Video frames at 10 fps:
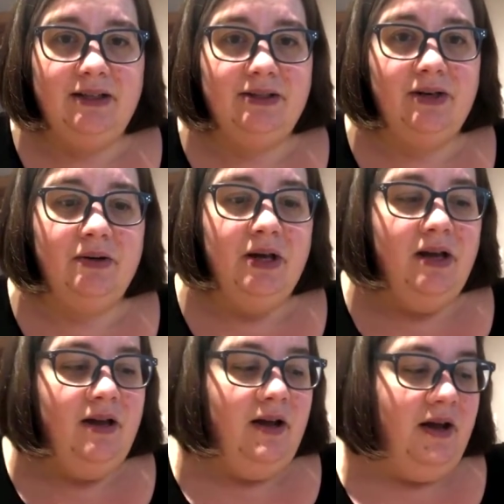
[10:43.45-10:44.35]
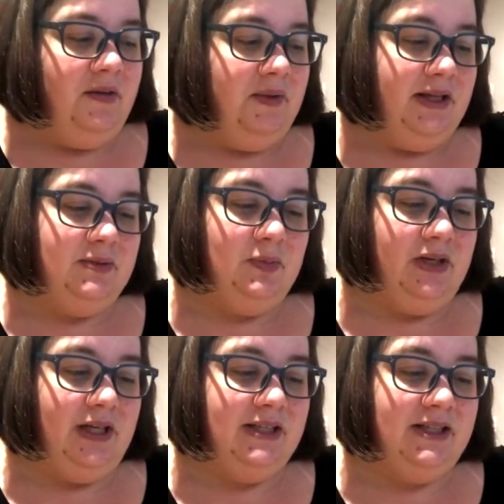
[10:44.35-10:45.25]
So it's
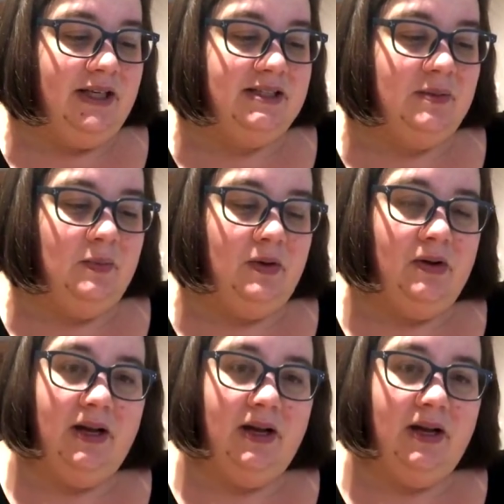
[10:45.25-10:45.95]
pretty easy and simple,